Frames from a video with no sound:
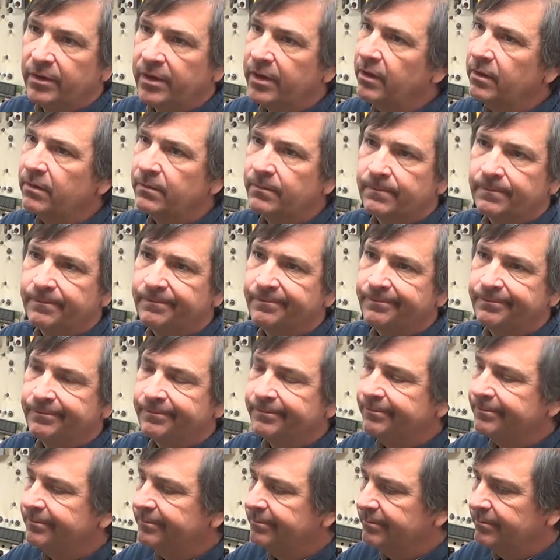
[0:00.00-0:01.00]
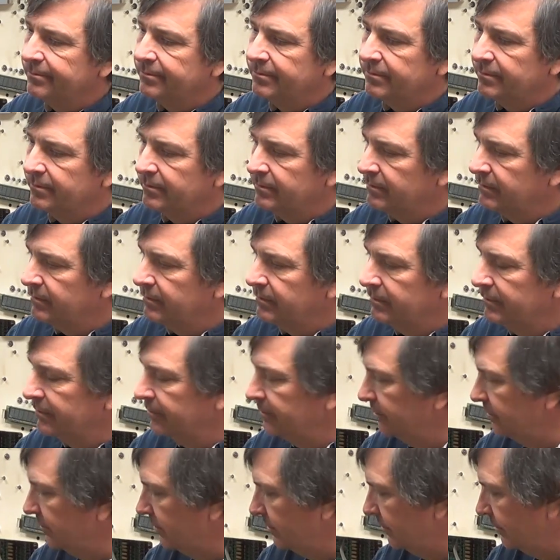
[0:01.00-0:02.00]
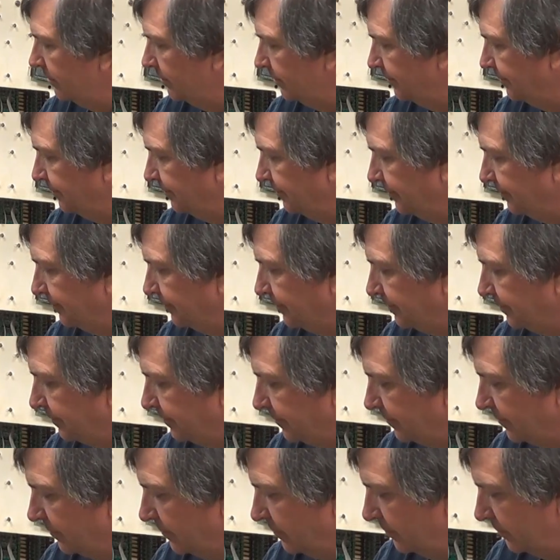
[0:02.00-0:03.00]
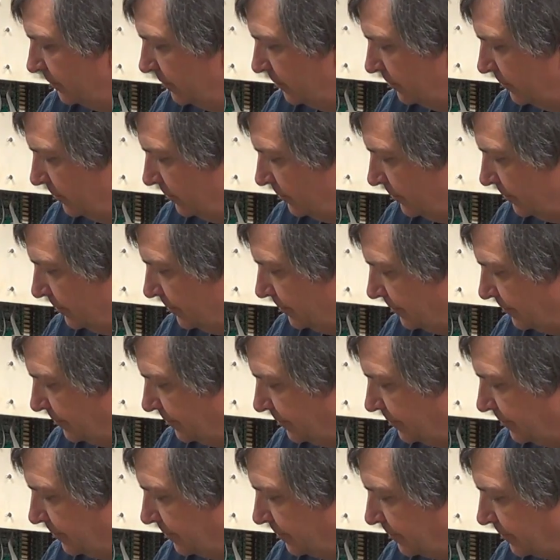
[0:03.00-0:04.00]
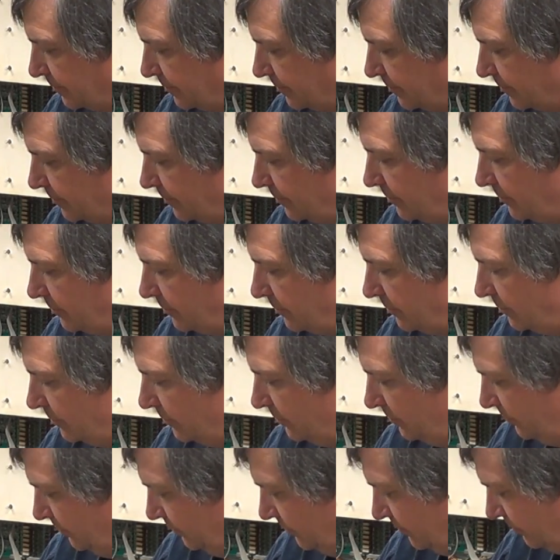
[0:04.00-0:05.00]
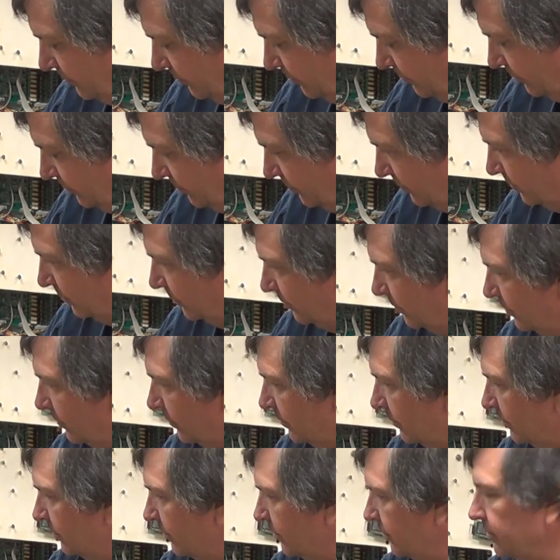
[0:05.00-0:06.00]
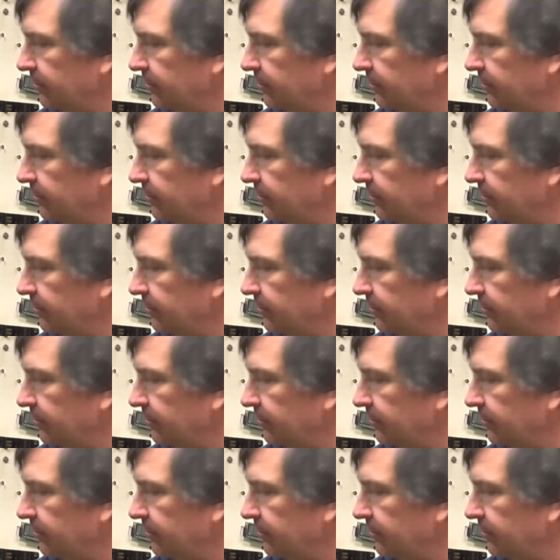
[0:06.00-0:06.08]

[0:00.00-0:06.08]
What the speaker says: Because we appreciate that you appreciate us. So, thank you,